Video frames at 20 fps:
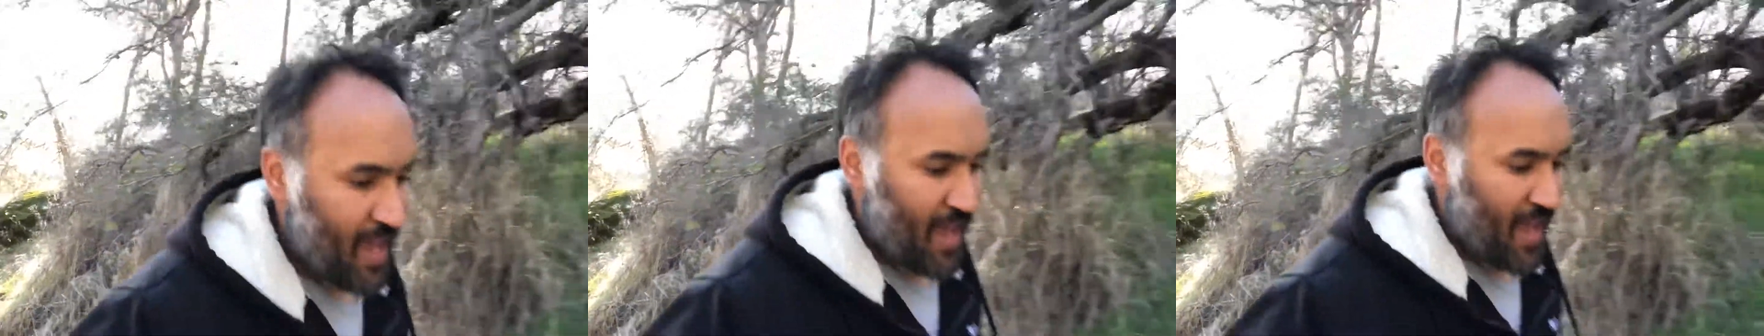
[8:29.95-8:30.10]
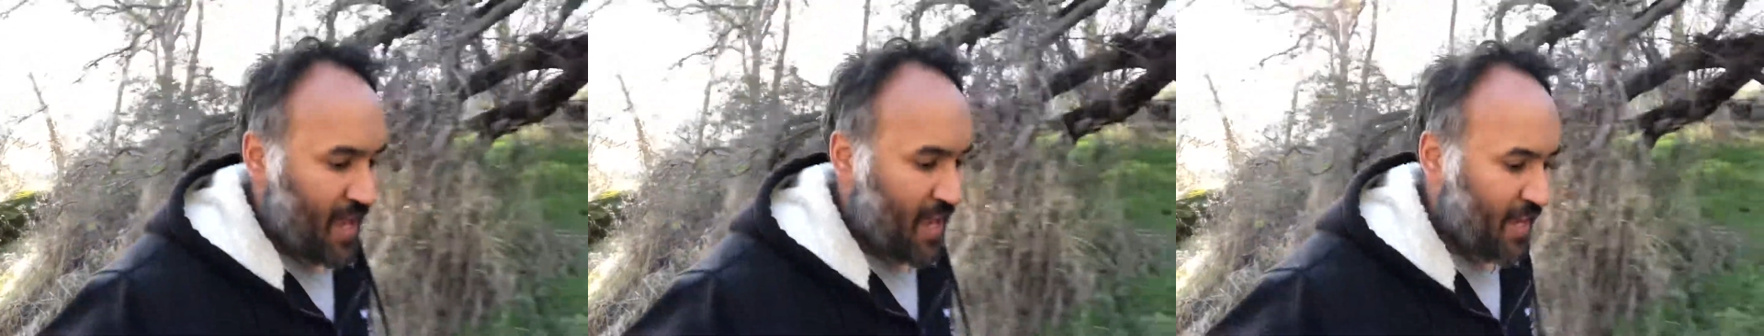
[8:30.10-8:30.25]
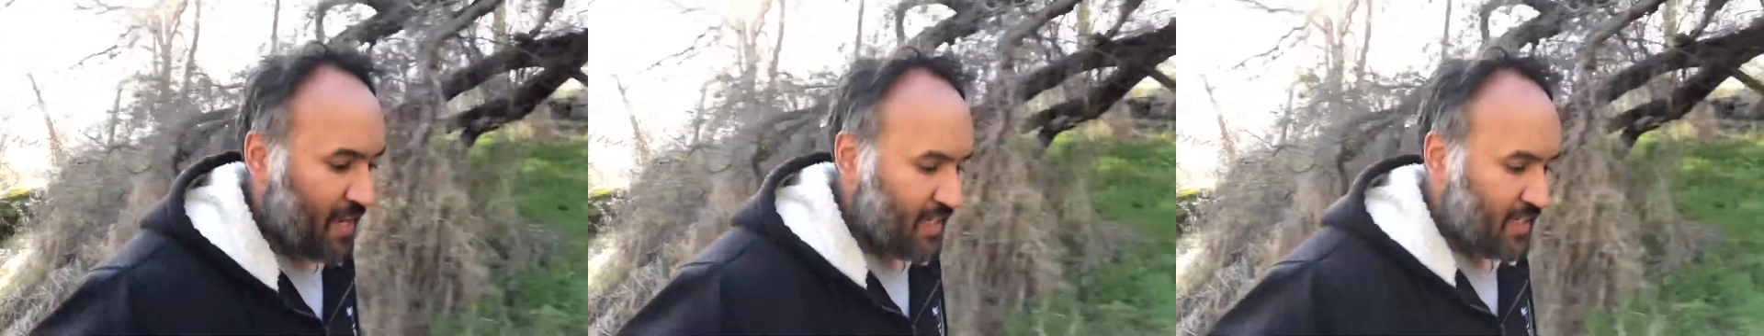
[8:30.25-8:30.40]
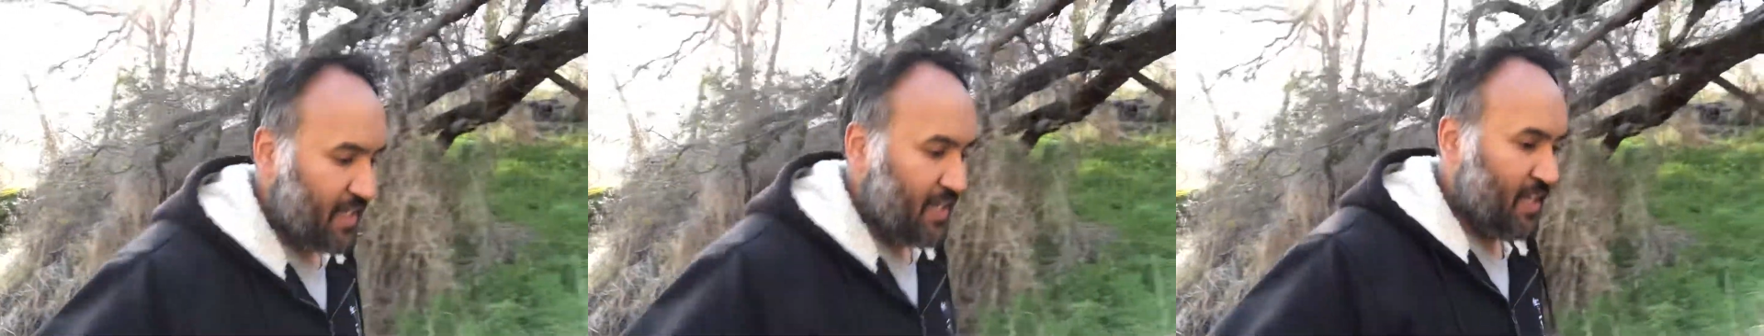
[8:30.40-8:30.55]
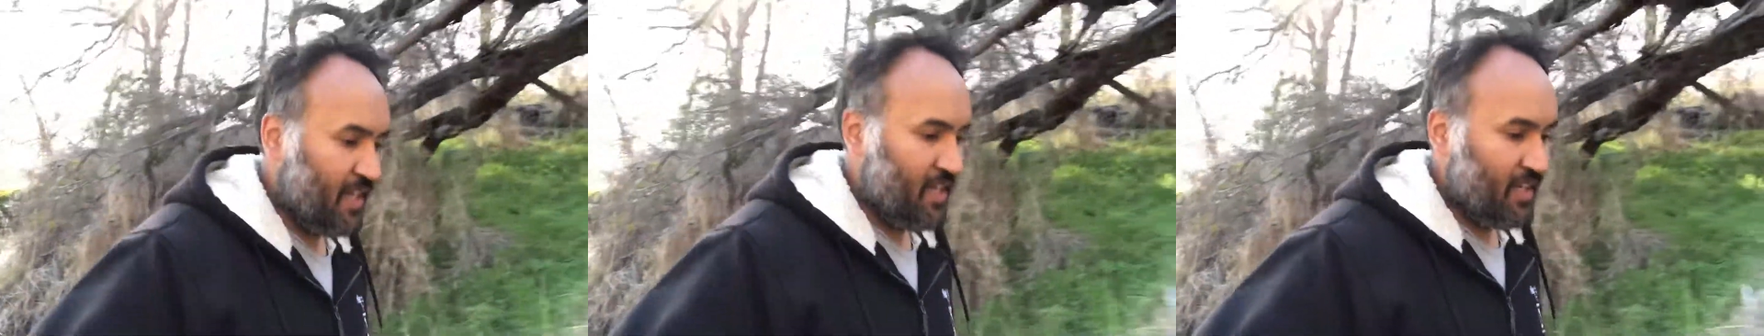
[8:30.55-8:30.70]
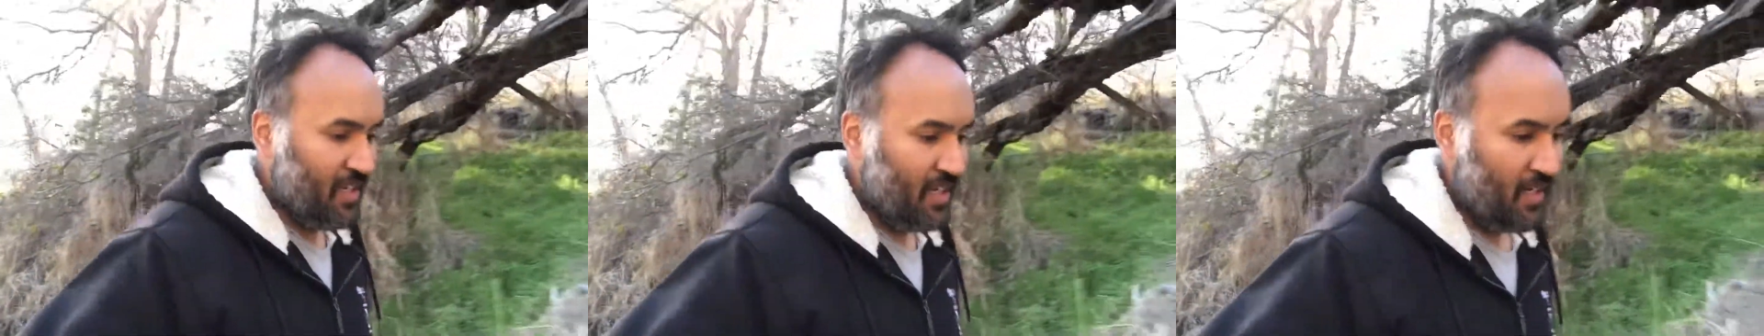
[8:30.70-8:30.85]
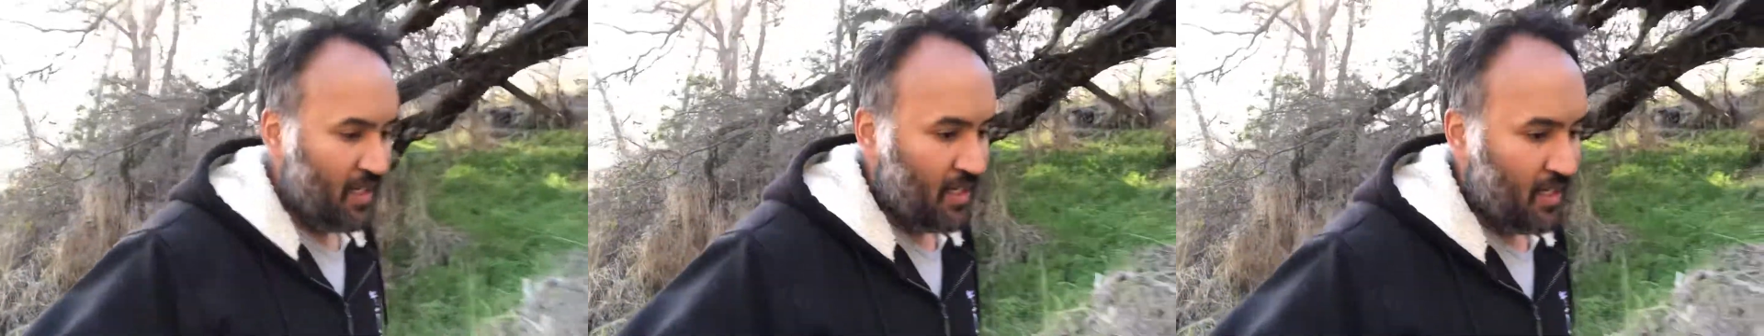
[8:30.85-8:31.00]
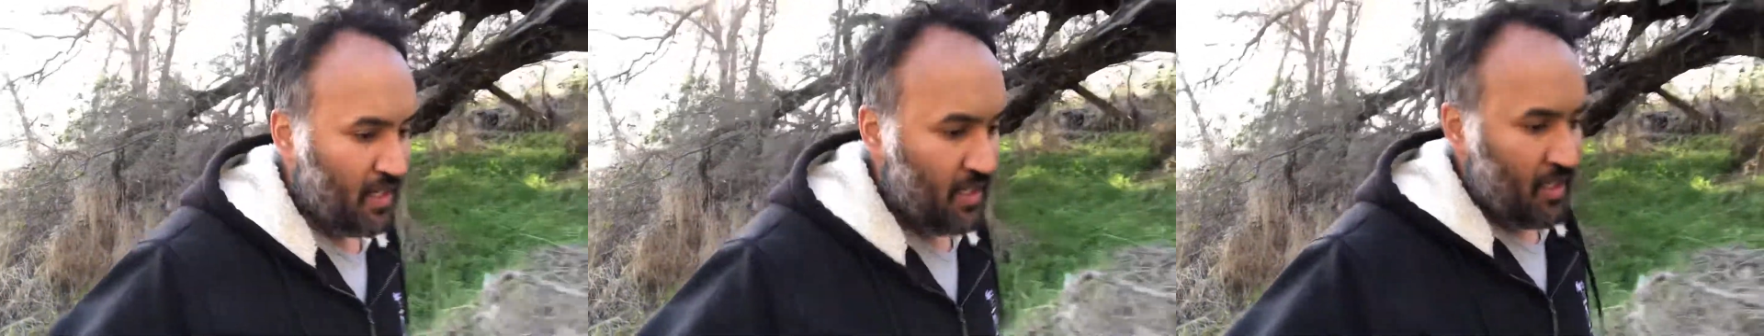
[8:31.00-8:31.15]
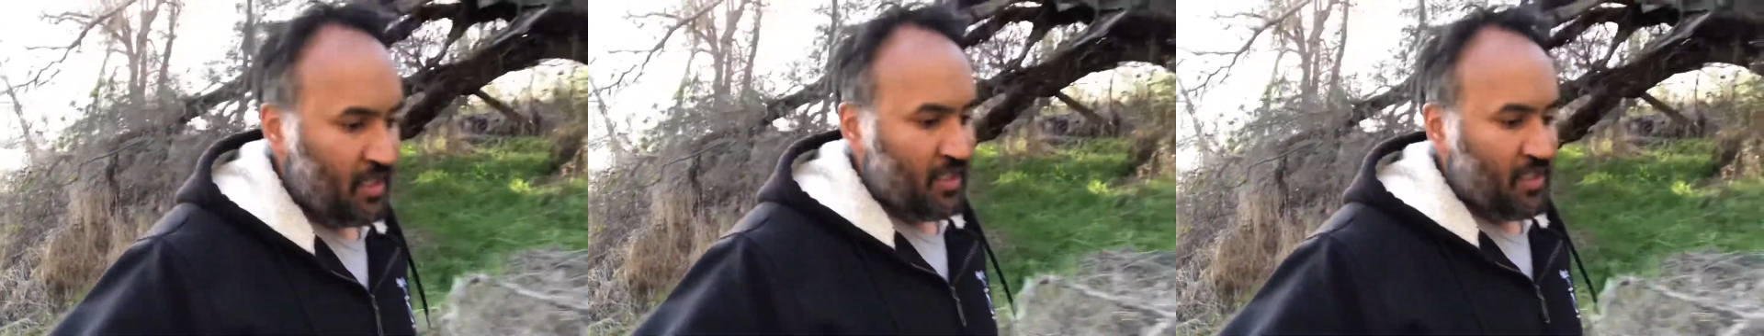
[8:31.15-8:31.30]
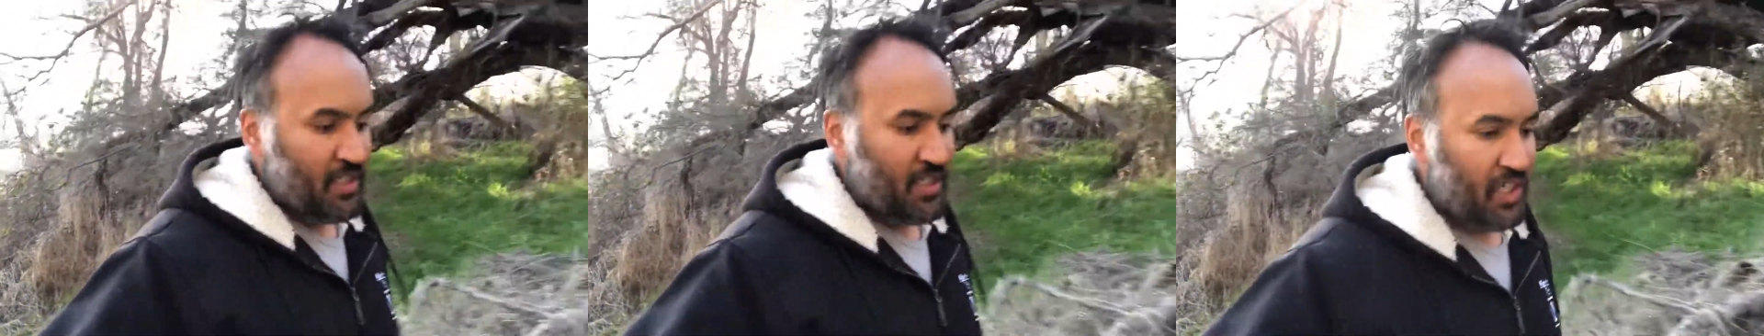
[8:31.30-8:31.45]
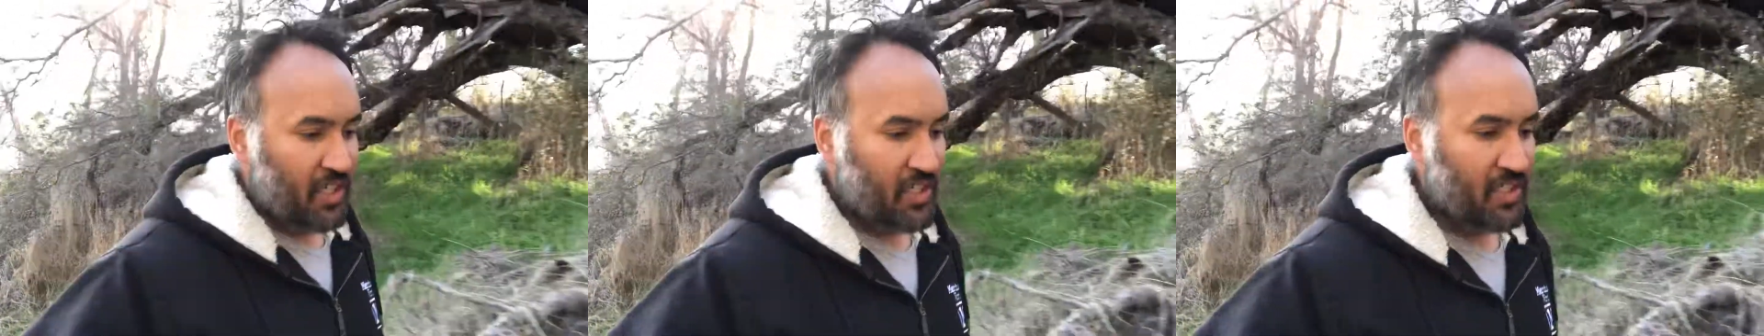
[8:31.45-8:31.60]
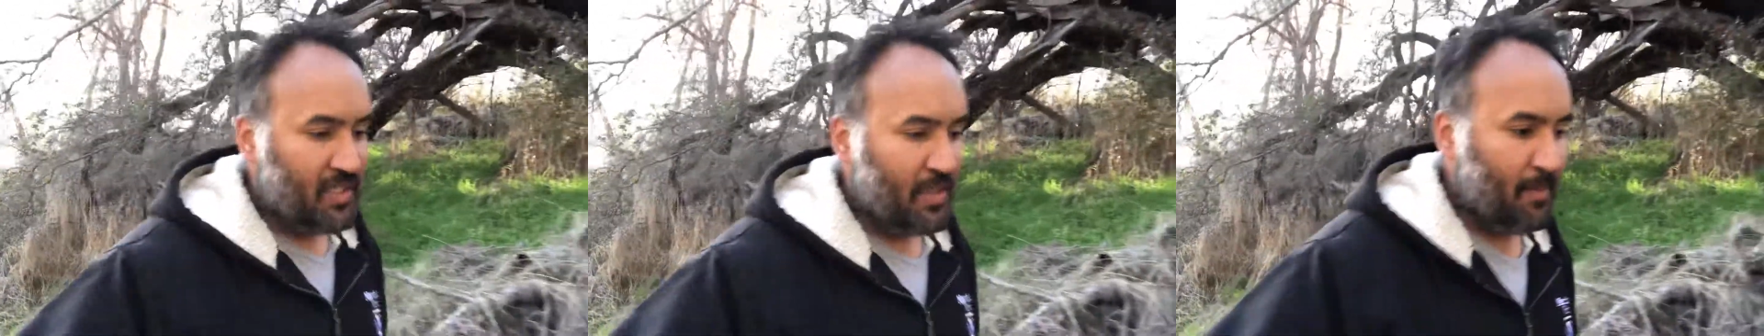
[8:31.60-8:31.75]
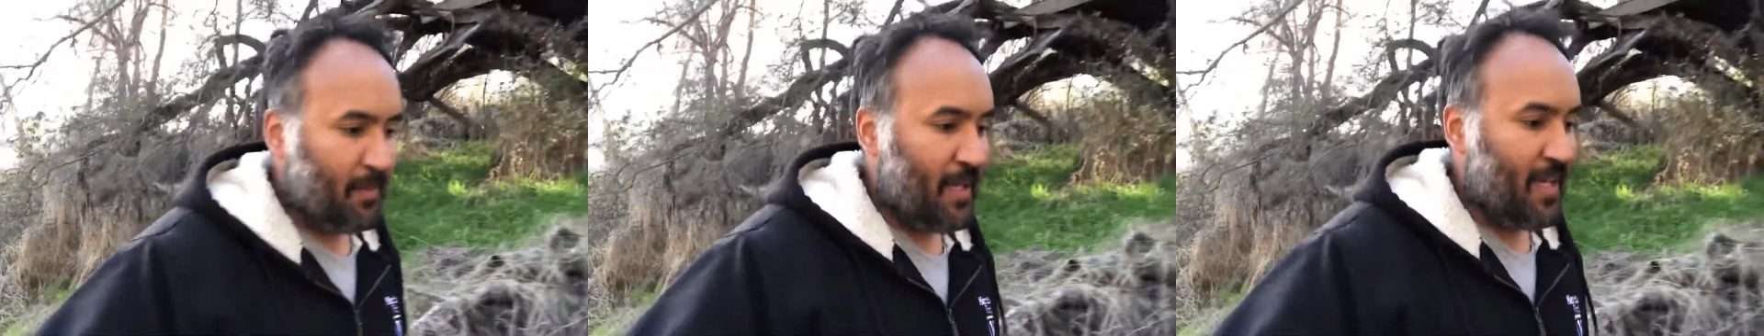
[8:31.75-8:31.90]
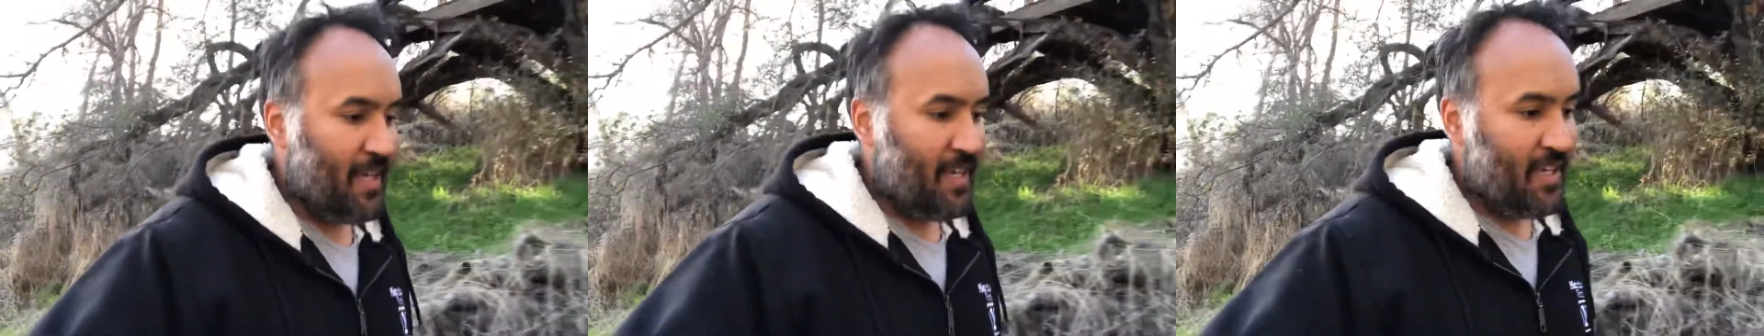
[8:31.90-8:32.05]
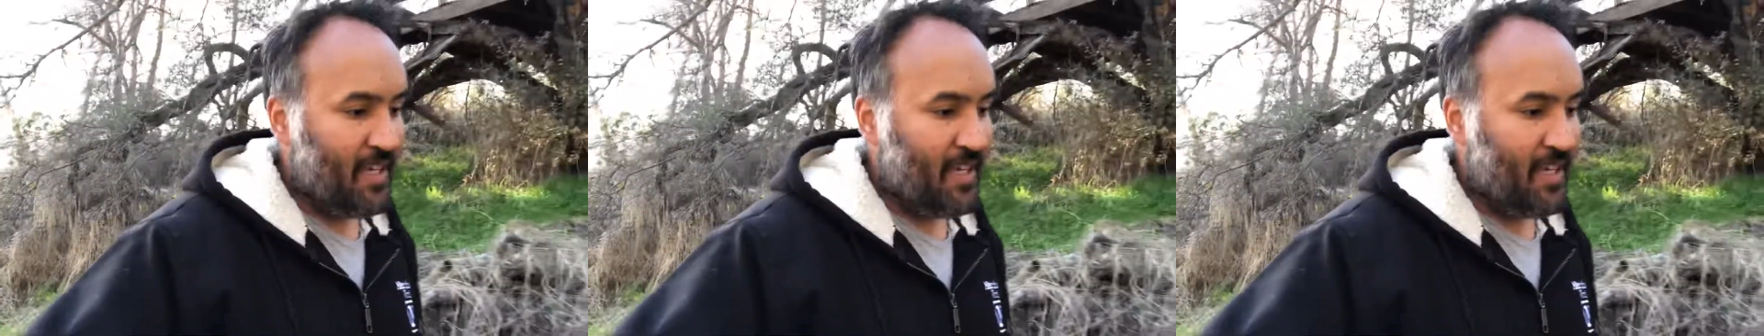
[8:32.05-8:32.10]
and share some